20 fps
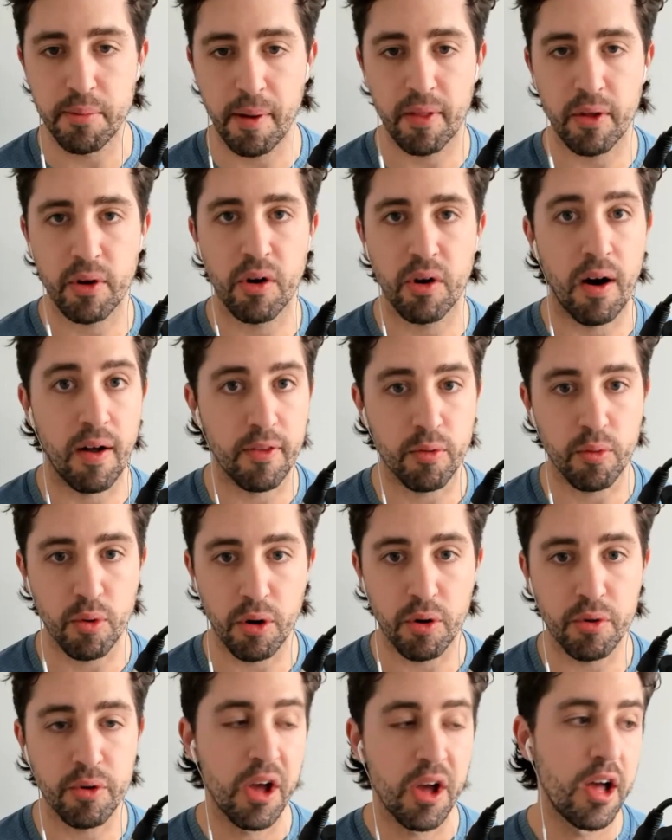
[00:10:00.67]
Butler on the
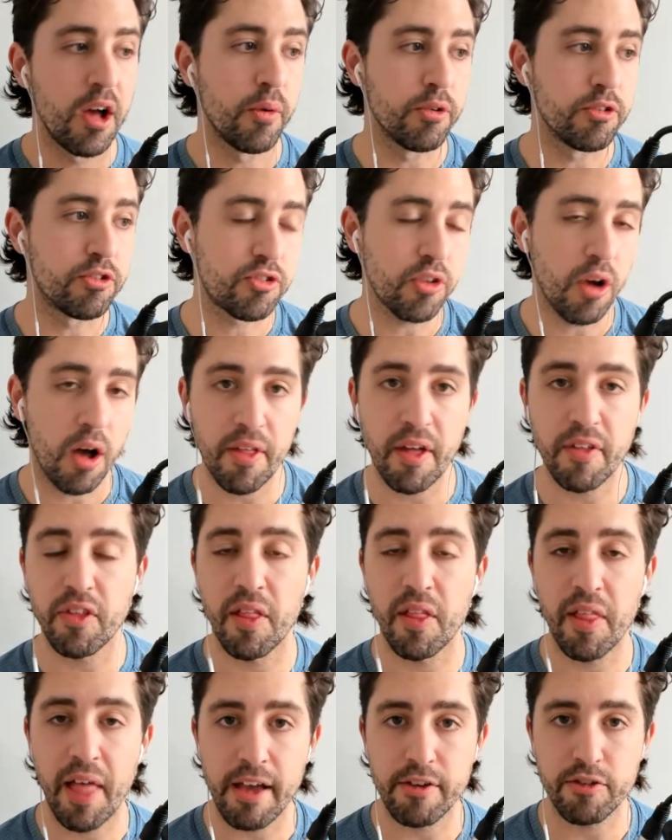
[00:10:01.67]
road. We saw that
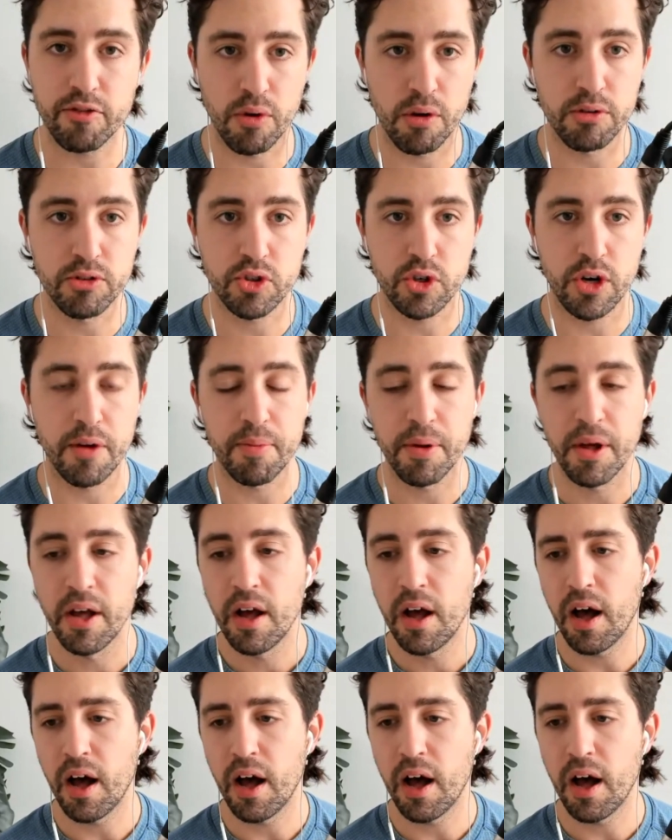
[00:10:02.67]
the last road trip.